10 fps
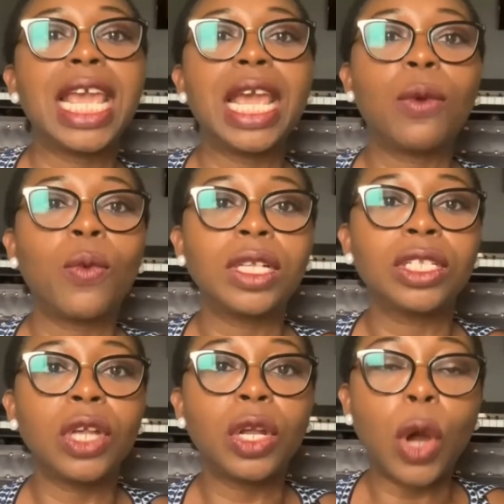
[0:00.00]
it was
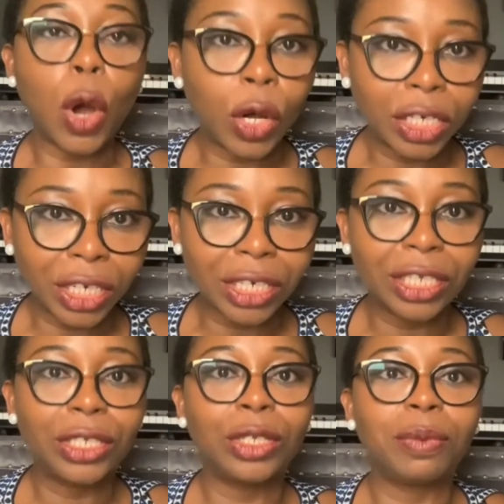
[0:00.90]
not ordered
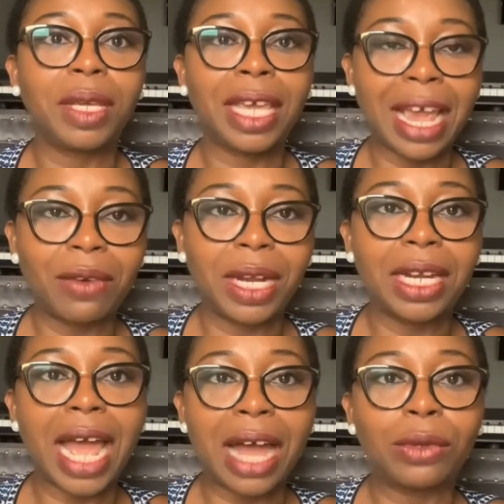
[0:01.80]
to be
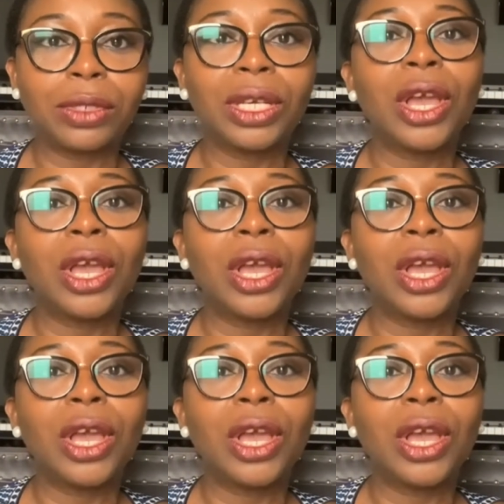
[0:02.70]
carried out